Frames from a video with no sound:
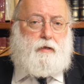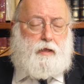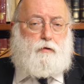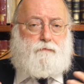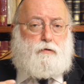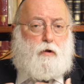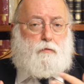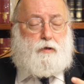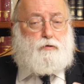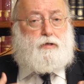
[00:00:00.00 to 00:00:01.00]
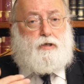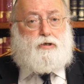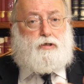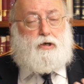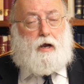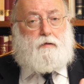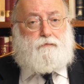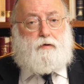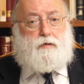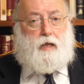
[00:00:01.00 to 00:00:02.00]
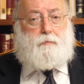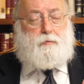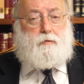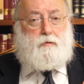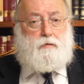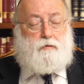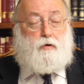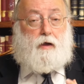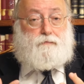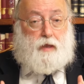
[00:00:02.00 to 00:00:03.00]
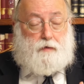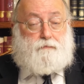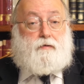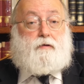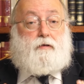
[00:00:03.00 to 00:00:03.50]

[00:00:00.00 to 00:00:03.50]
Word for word: And you have to know when you teach a child, for example, you have to have